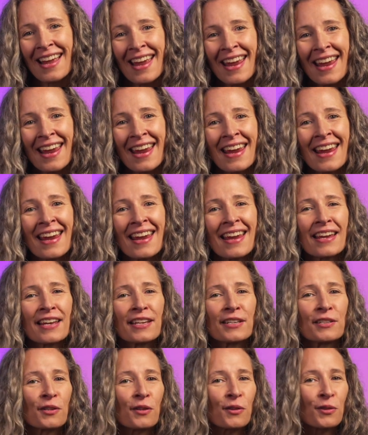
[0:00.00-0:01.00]

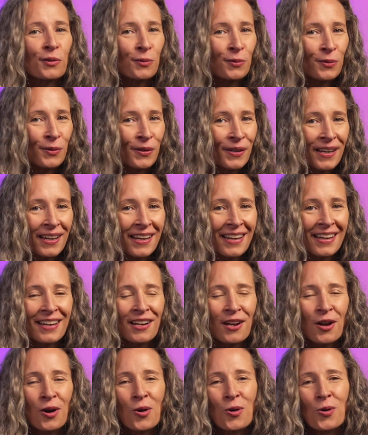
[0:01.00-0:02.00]
And three,
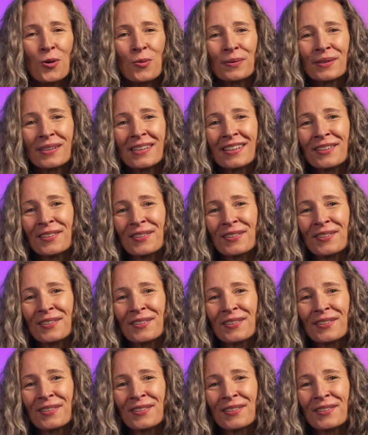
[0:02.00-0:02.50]
opening